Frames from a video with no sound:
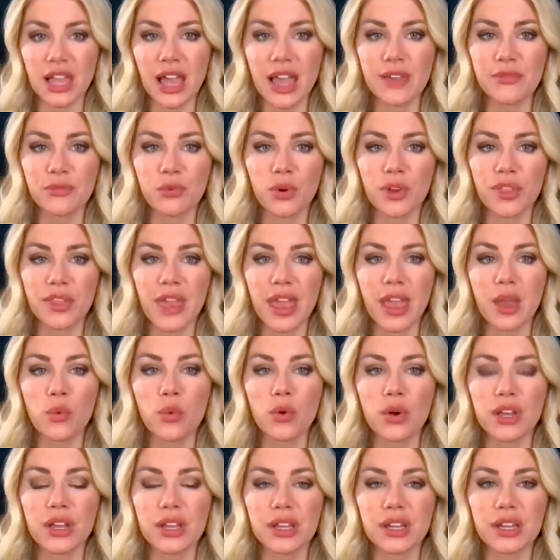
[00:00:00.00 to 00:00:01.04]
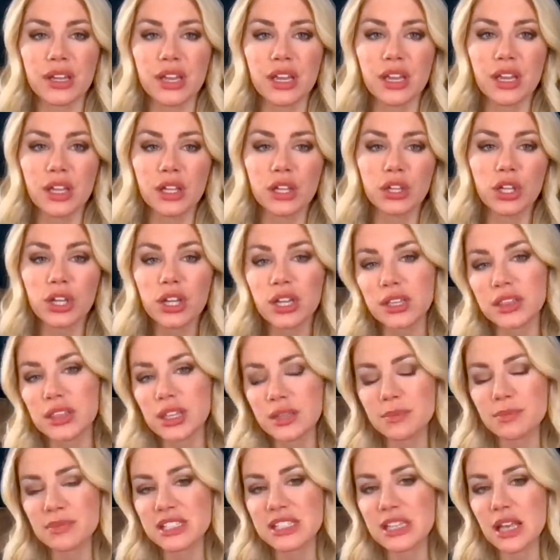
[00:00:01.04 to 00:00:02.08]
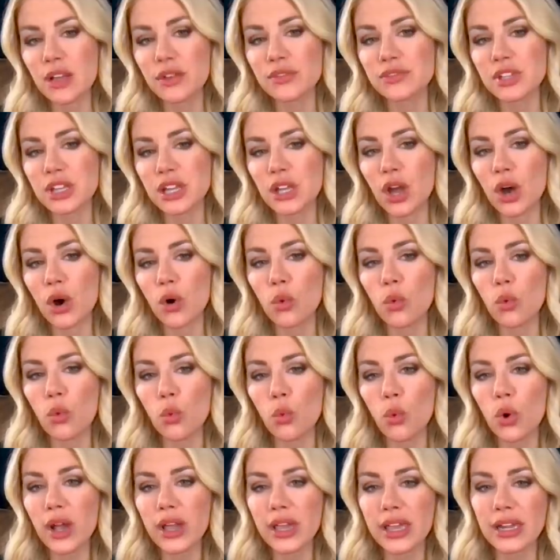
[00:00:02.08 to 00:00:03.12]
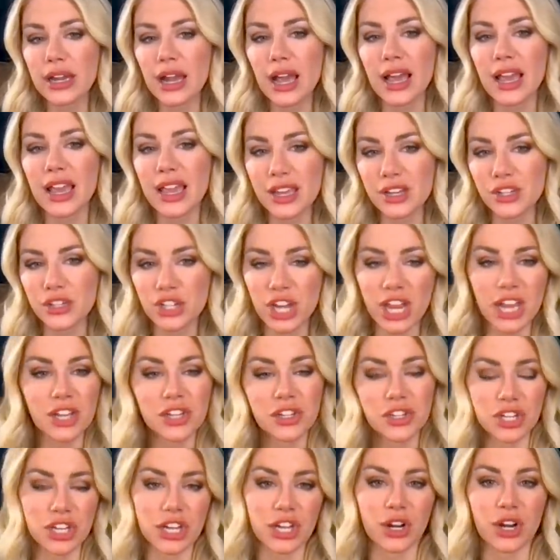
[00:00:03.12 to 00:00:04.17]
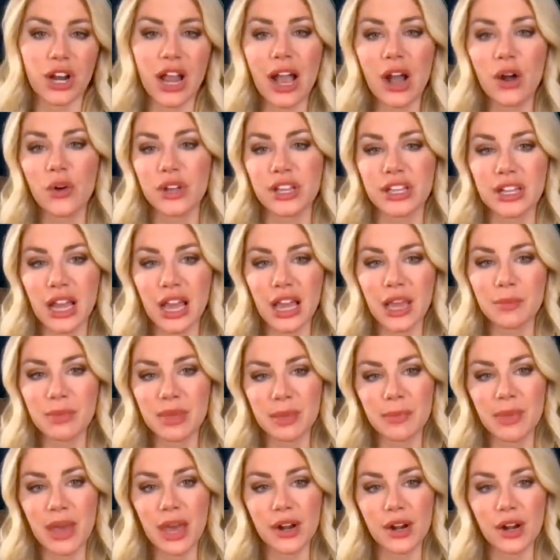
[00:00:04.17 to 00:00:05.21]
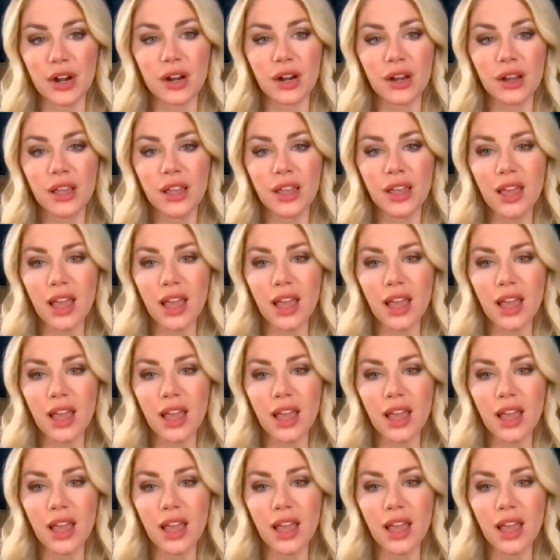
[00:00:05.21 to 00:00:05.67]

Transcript: life where they would look at themselves and go, what can I change here? How can I be better?